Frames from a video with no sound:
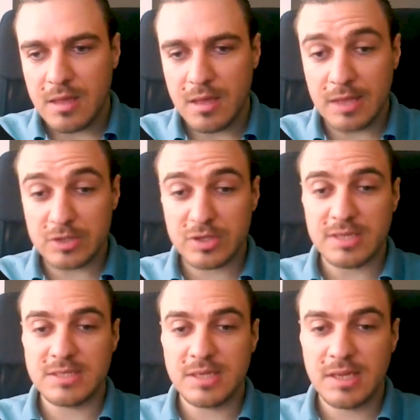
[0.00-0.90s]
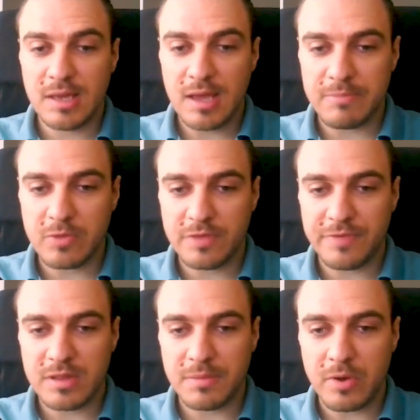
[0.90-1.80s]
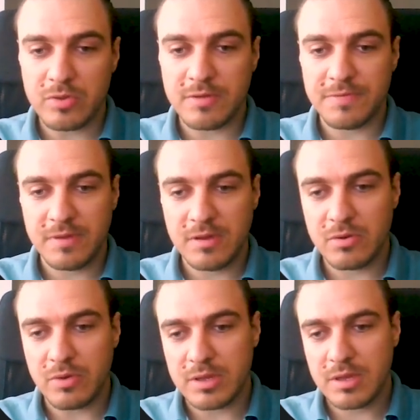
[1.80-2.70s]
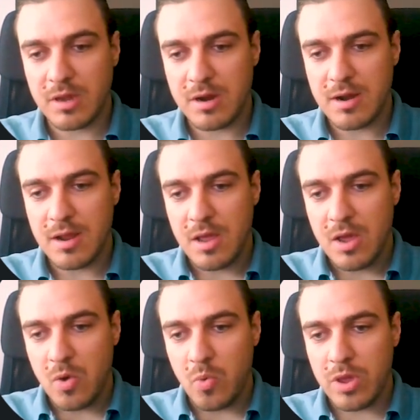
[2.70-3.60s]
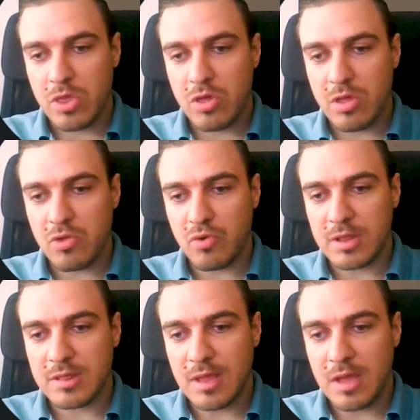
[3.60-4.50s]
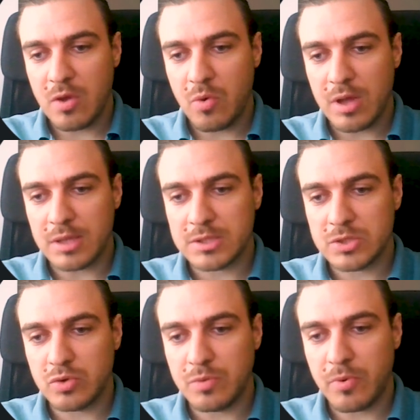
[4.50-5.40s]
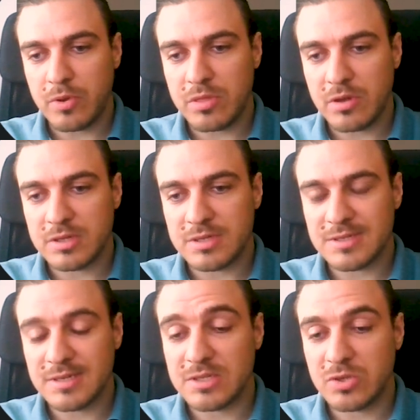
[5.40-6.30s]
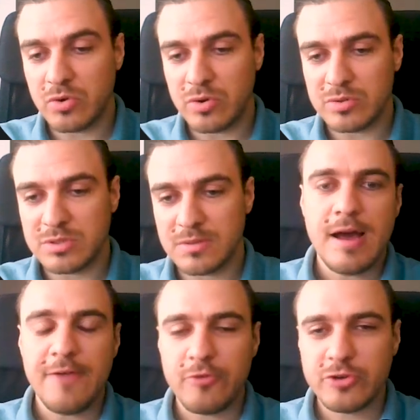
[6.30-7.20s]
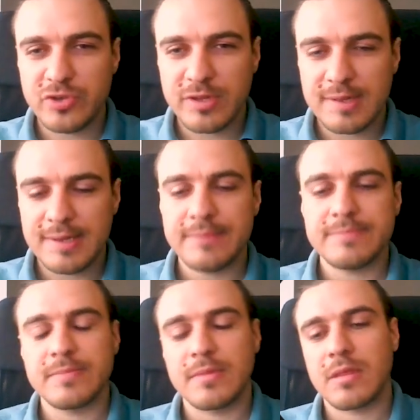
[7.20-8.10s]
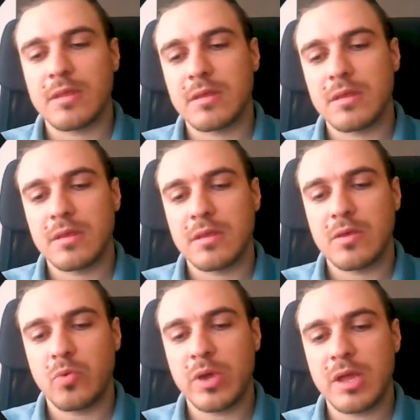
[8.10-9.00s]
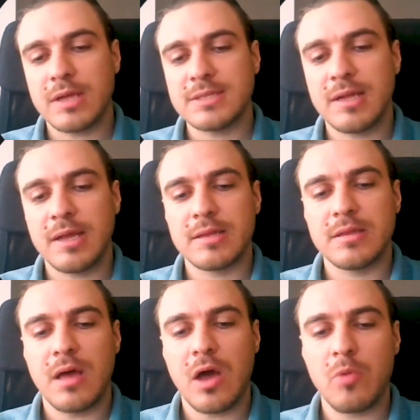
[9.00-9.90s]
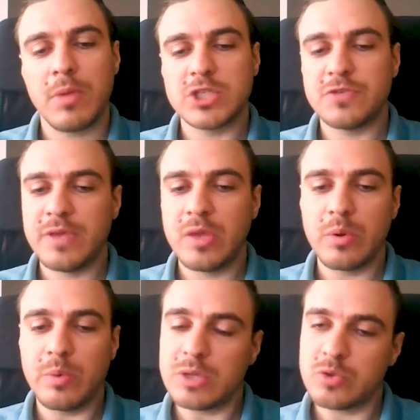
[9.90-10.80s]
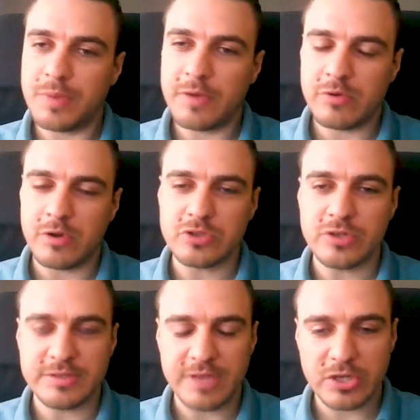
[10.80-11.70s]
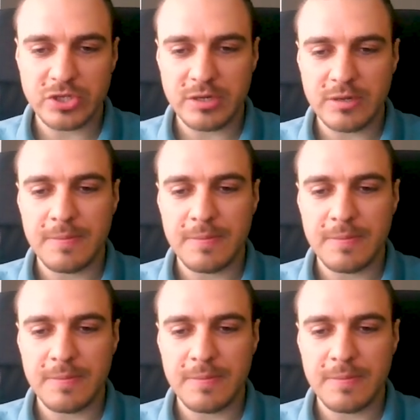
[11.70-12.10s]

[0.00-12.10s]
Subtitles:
As you can see, I'm notified about the fee right here, which is right now at 2.36 euros. Unfortunately, we cannot select how much fee we want to pay for our transaction.